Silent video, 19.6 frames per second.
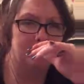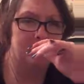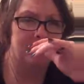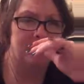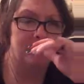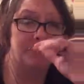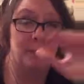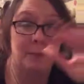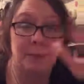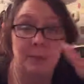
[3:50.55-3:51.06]
But
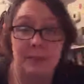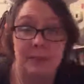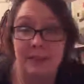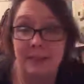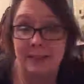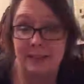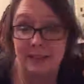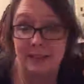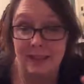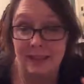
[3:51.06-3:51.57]
I don't
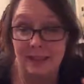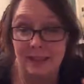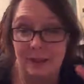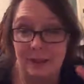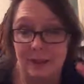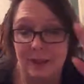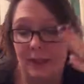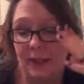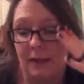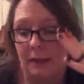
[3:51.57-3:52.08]
really see you,
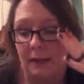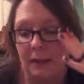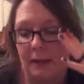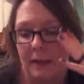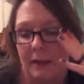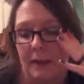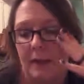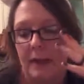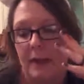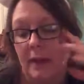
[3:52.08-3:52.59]

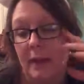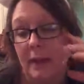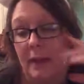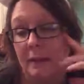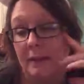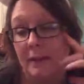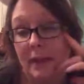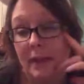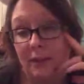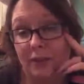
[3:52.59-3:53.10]
Leos,
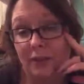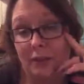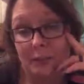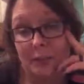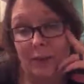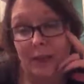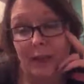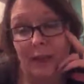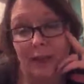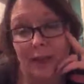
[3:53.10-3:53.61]
as actually
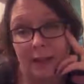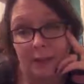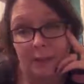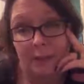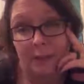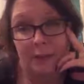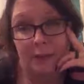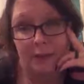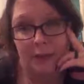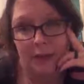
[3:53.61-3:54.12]
making as
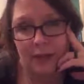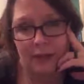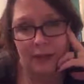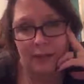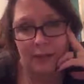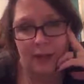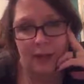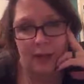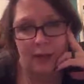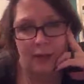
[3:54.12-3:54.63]
much of an
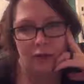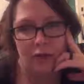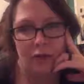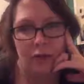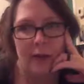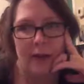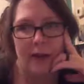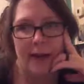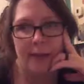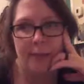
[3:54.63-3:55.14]
effort as you
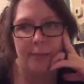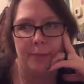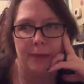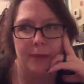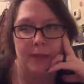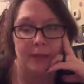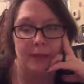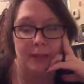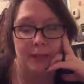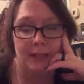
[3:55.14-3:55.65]
have
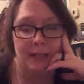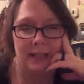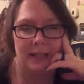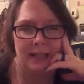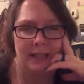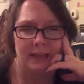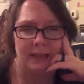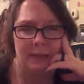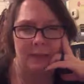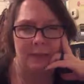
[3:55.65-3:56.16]
been. And I
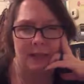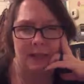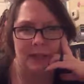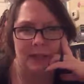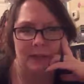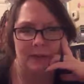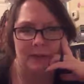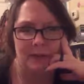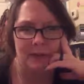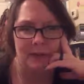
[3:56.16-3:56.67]
think it's
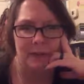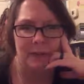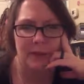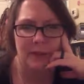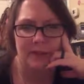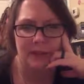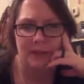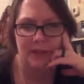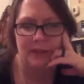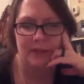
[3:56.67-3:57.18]
because there's been
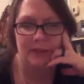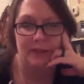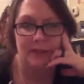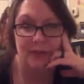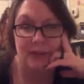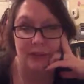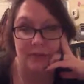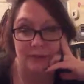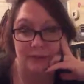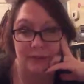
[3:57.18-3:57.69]
a lot of
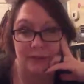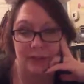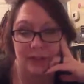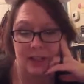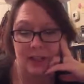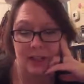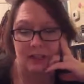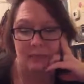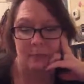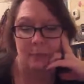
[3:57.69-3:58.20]
stress over the
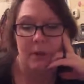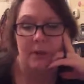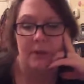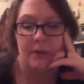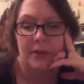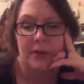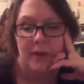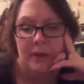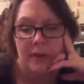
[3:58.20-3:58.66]
last month.